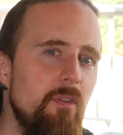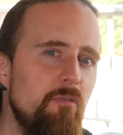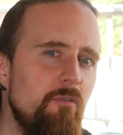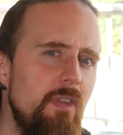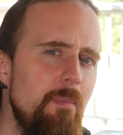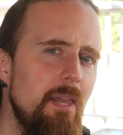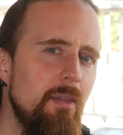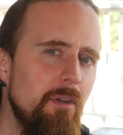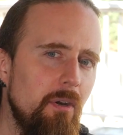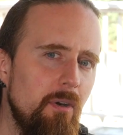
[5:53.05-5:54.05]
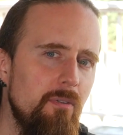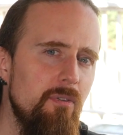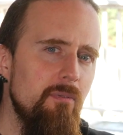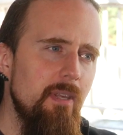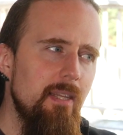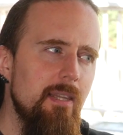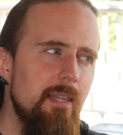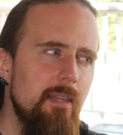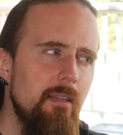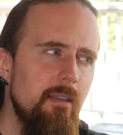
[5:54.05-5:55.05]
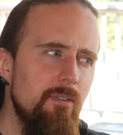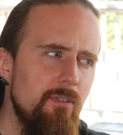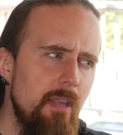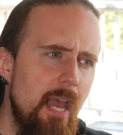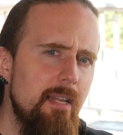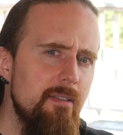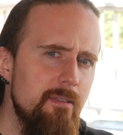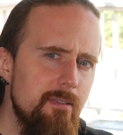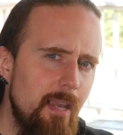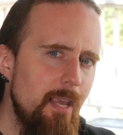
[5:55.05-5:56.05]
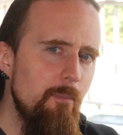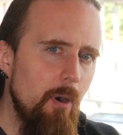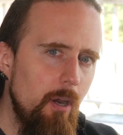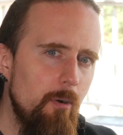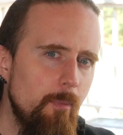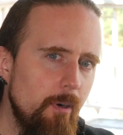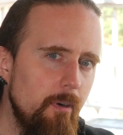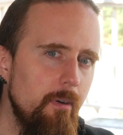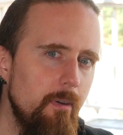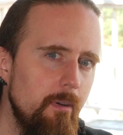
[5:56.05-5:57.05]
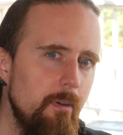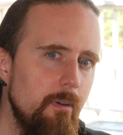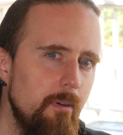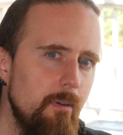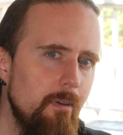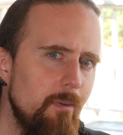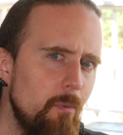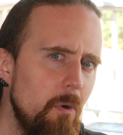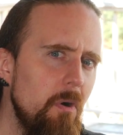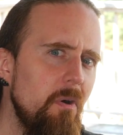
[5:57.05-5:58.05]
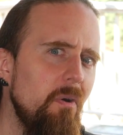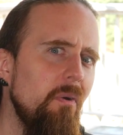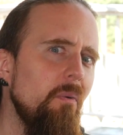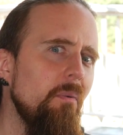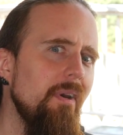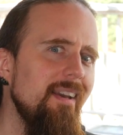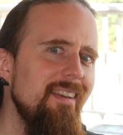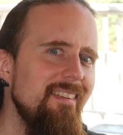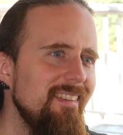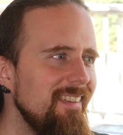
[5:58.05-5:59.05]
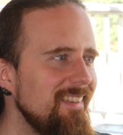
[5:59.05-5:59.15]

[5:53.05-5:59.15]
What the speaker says: The female guards get the exact same armor. Whoa, right?